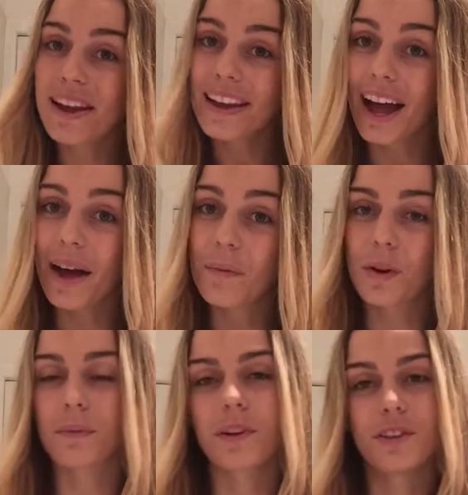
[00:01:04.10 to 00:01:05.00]
makeup.
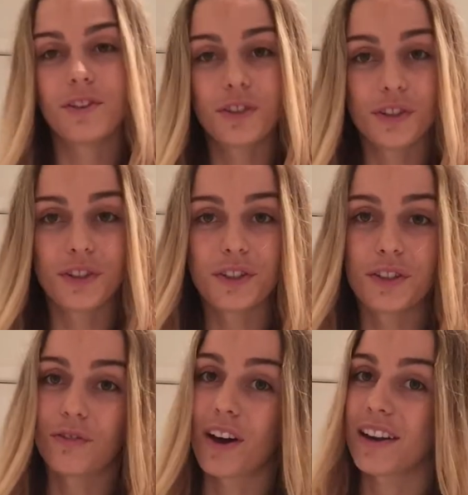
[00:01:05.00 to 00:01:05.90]
What I'm going to do
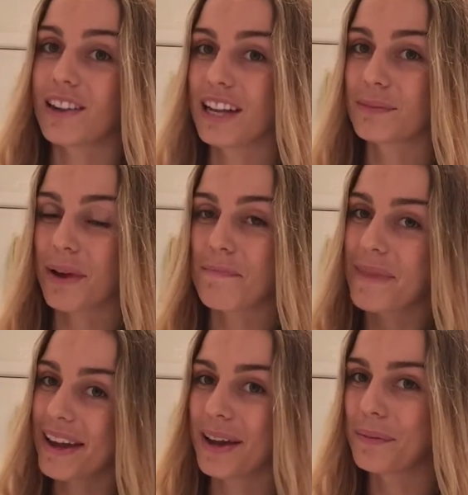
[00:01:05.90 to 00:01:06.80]
to finalize my
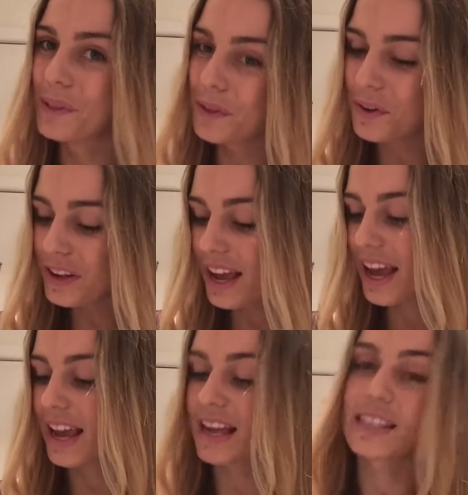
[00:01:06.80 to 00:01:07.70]
makeup look
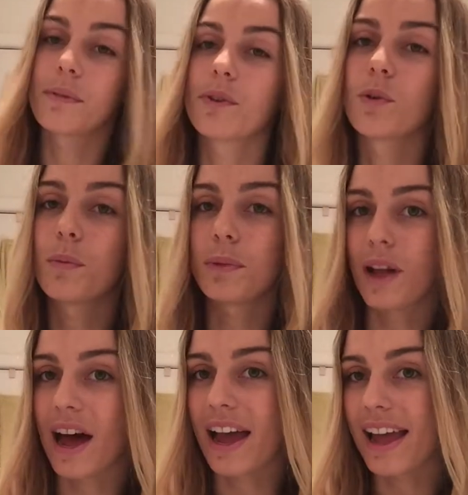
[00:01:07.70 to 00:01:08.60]
is I'm going to
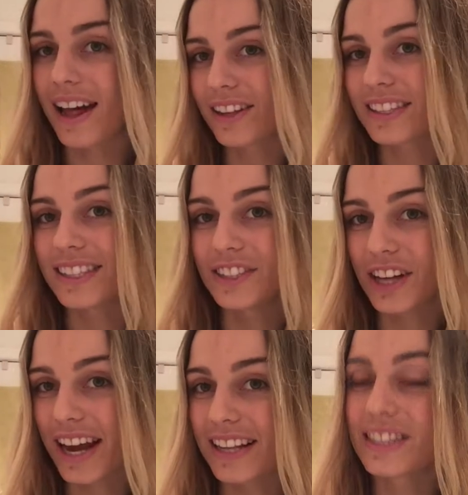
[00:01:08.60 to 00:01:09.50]
apply Allison
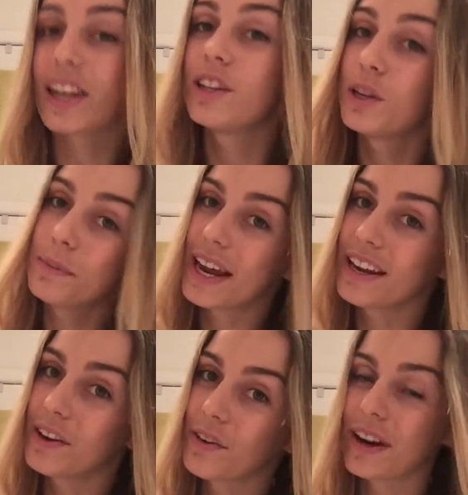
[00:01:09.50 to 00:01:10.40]
Jade's
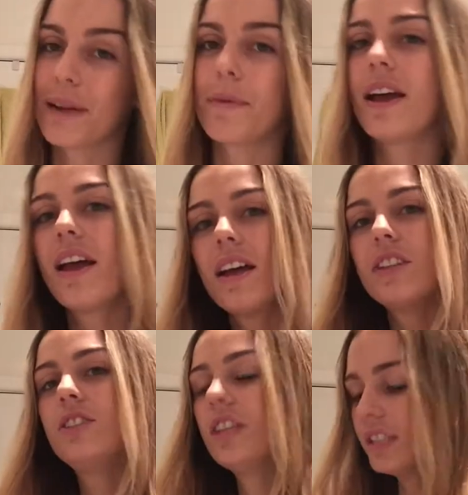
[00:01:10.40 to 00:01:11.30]
illuminating cream
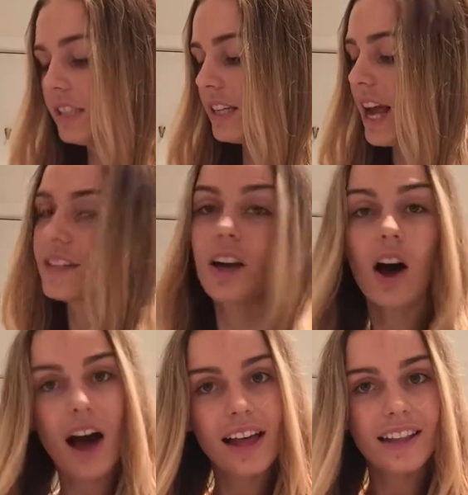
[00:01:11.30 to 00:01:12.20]
just as a
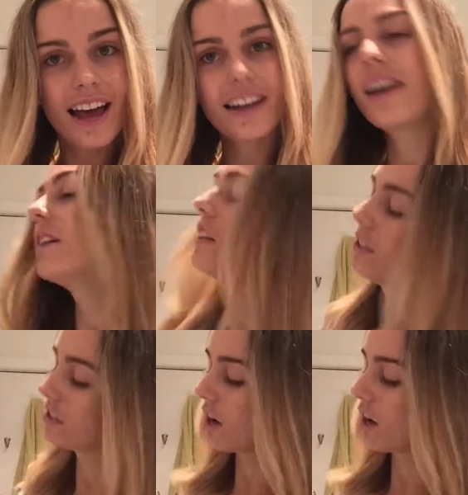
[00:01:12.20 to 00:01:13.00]
highlighter to